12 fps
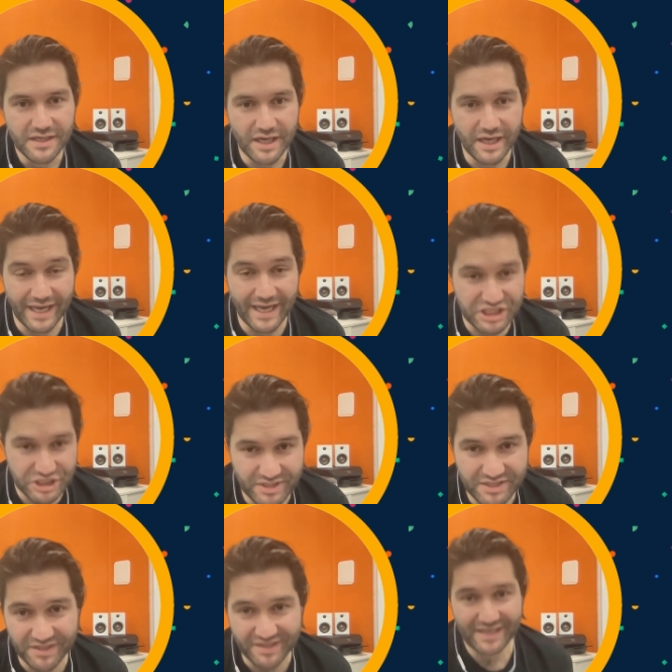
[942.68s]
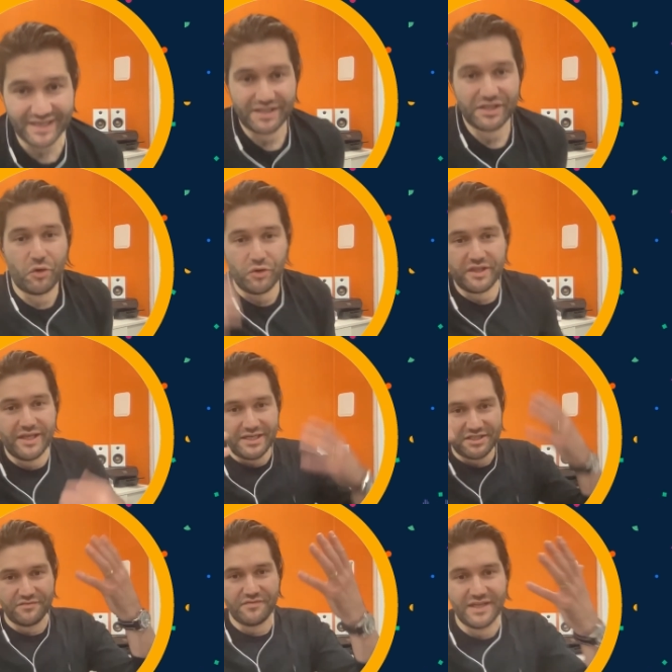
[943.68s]
And it actually made me think, in the
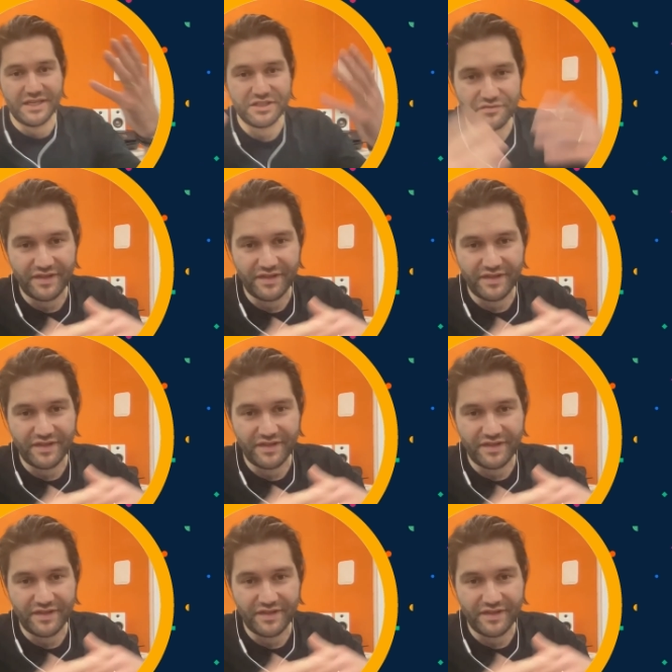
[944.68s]
context of this,